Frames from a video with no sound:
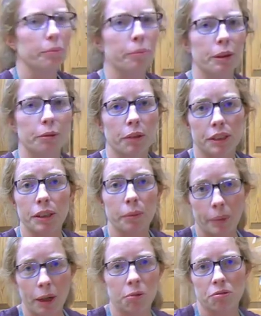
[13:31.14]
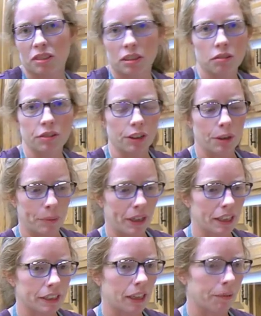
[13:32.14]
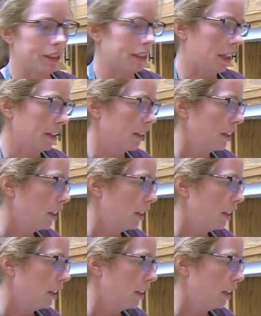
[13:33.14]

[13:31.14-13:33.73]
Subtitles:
But it was about 30 minutes, I would say.